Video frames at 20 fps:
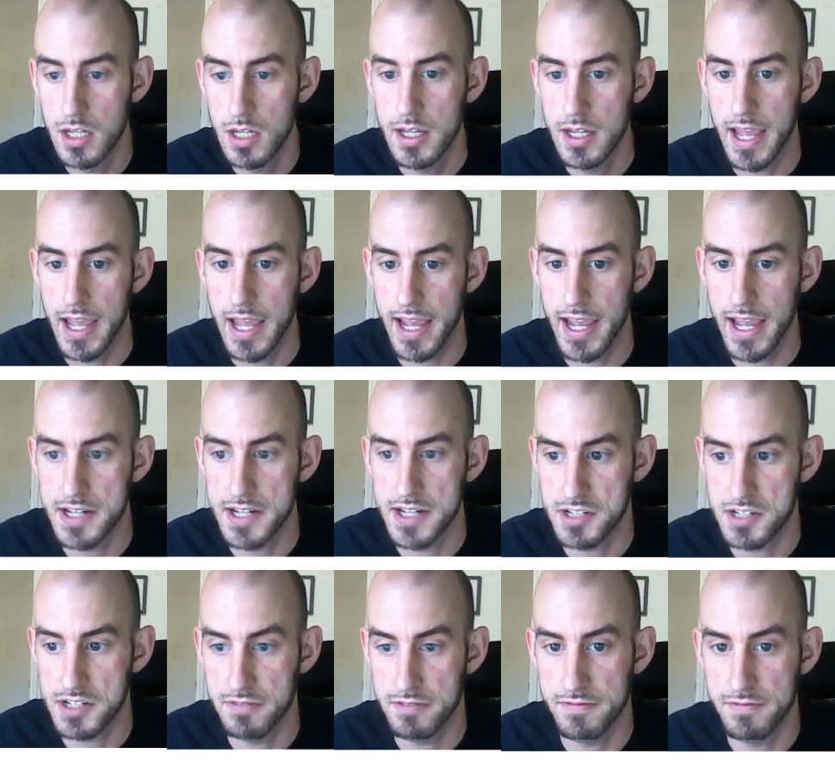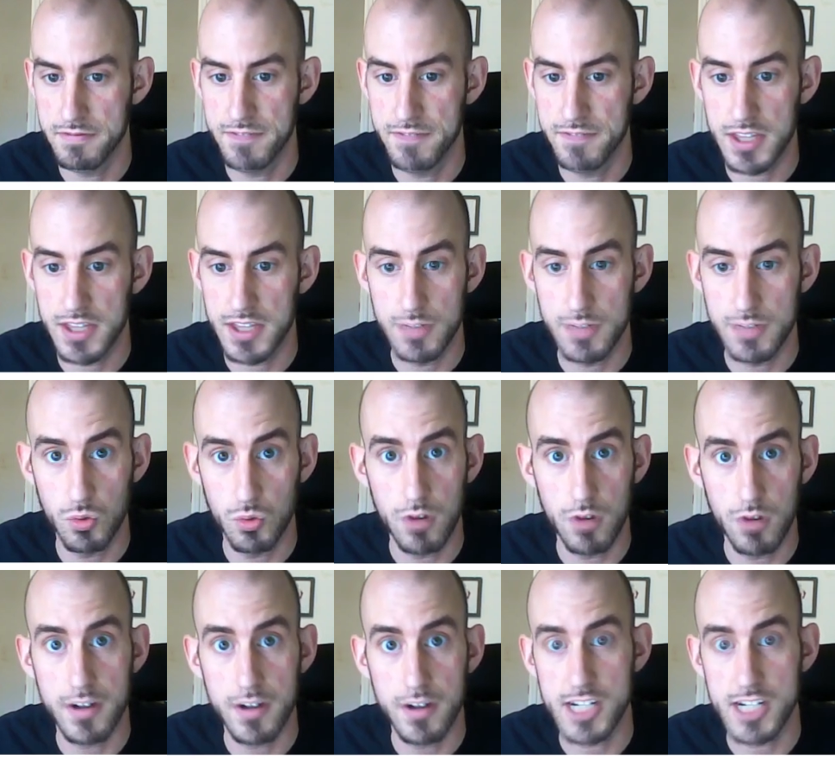And as a 5th level
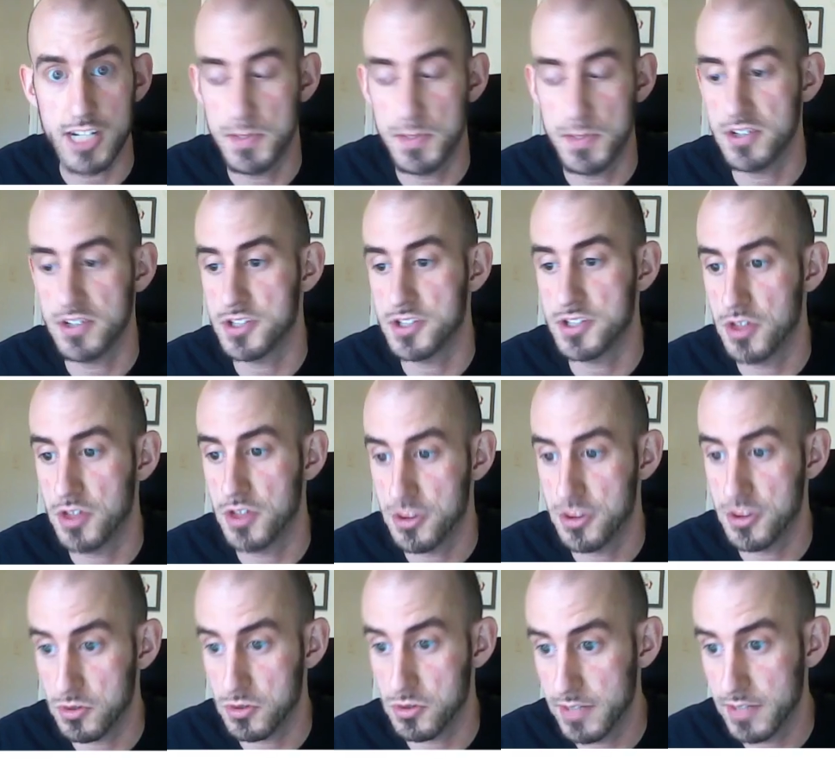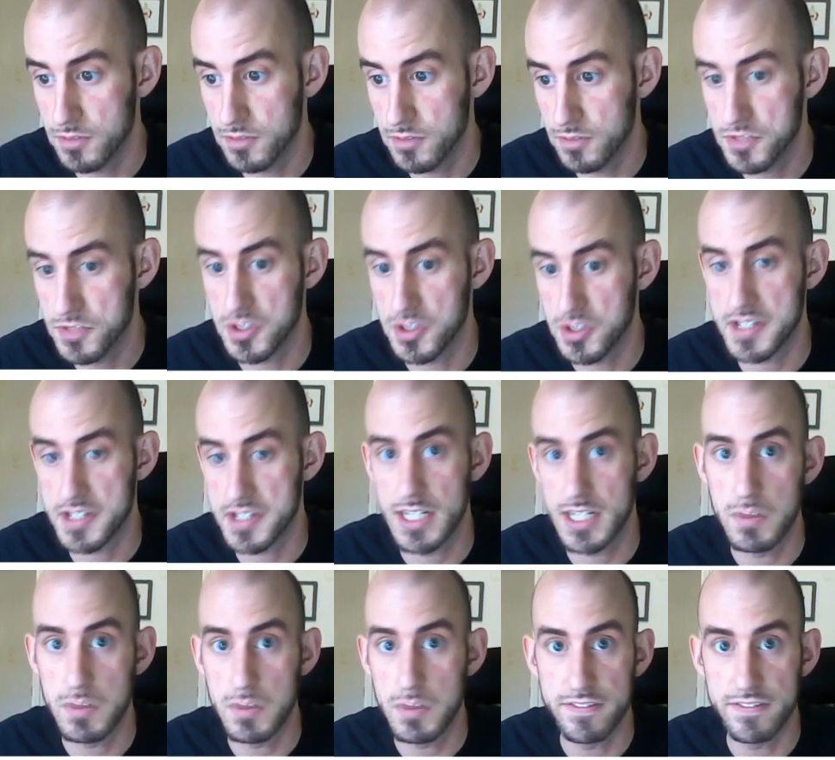Warlock, our spell slots are 3rd level, so this is going
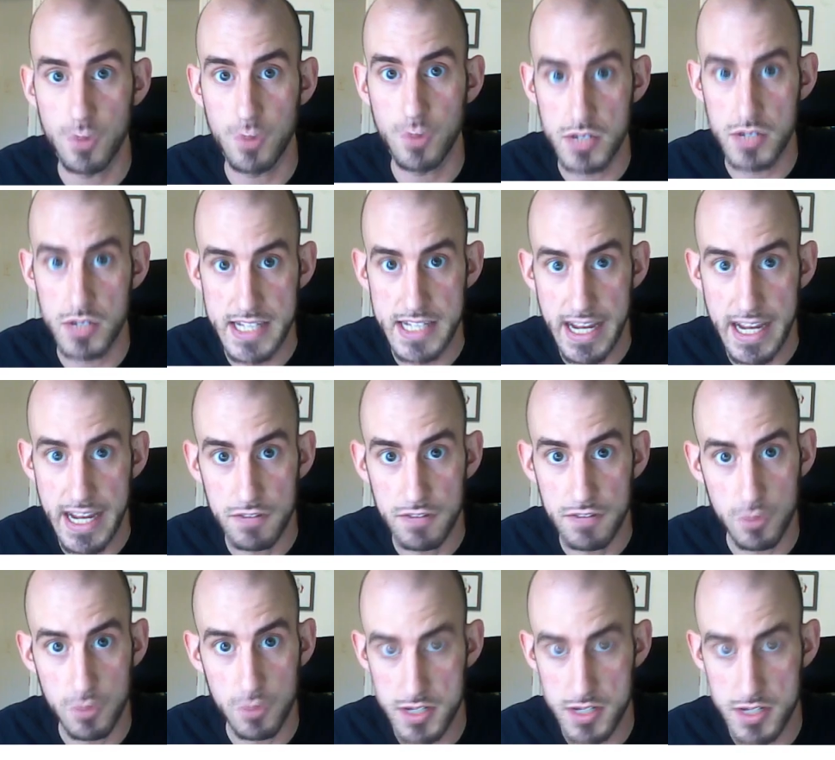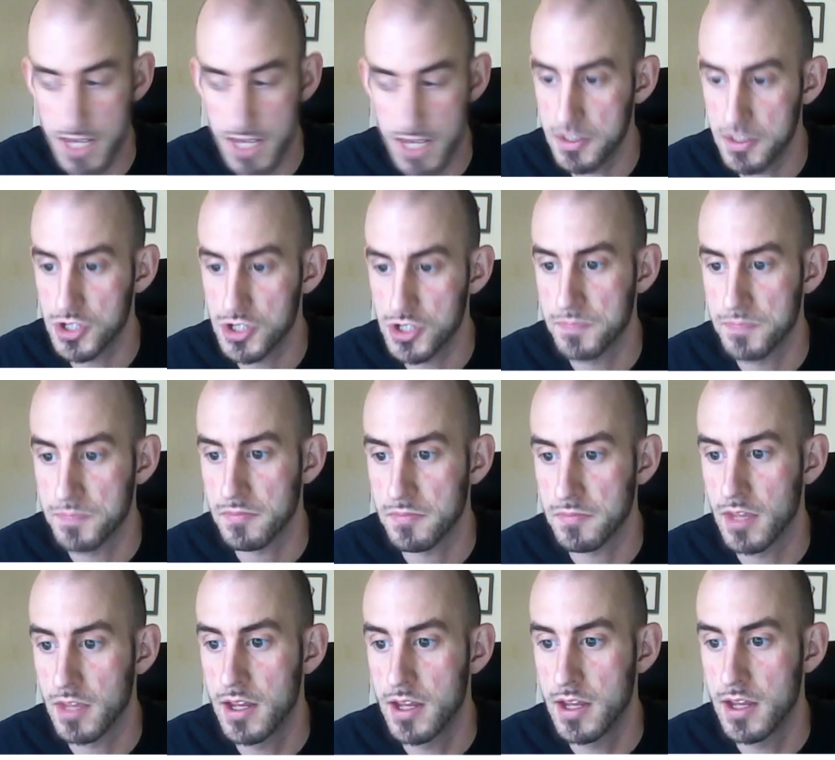to be 4d8 force damage.
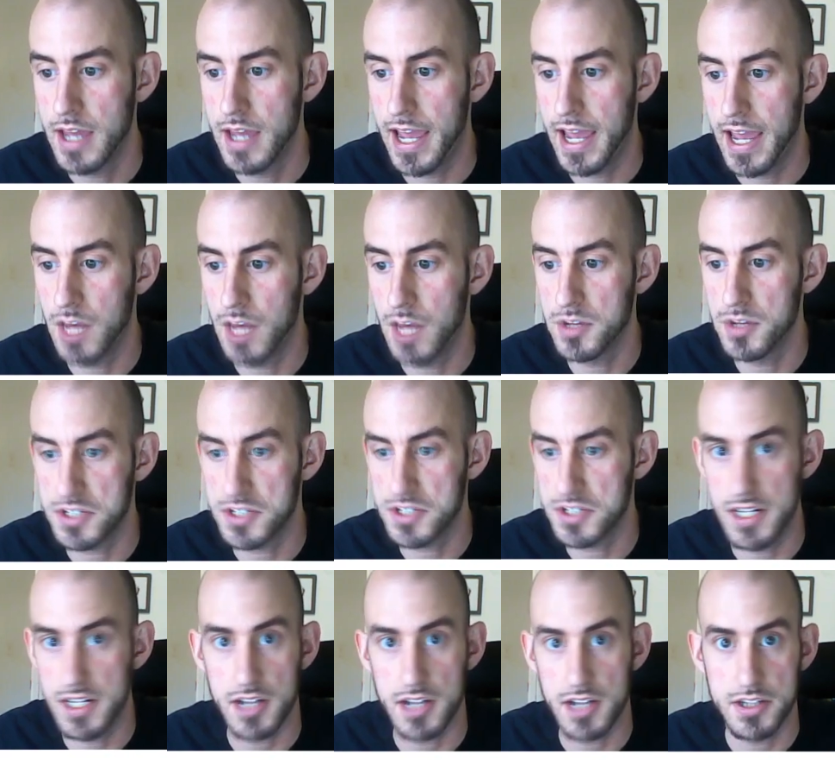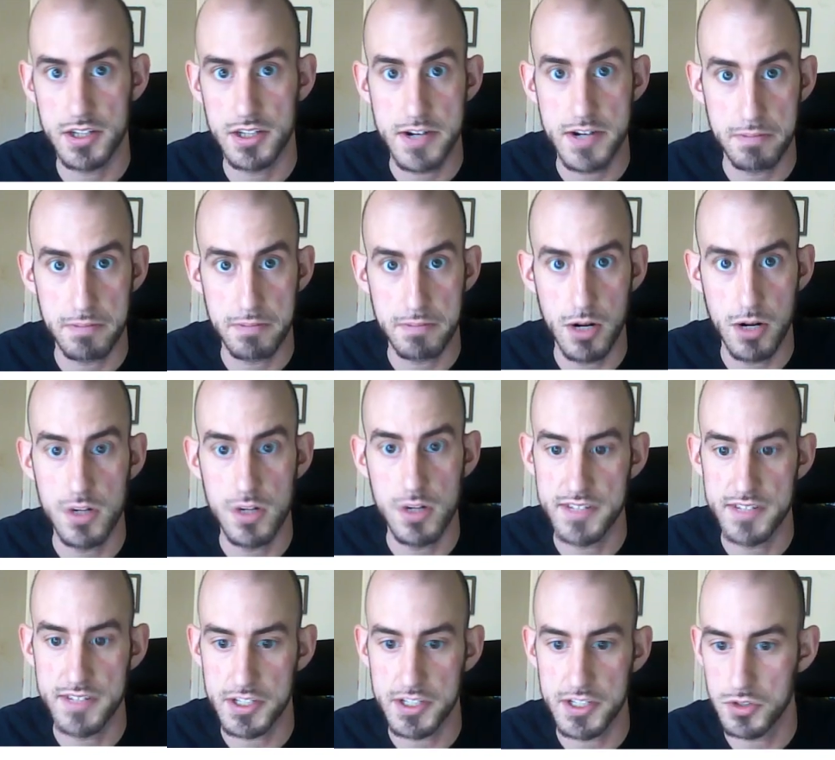And we also get to knock the target prone if
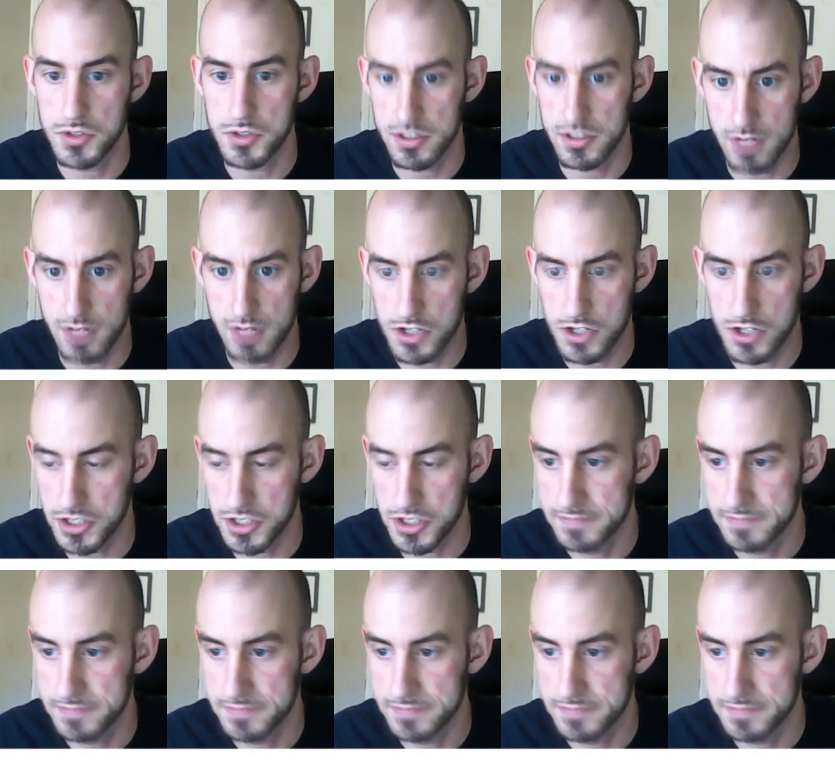it's huge or larger.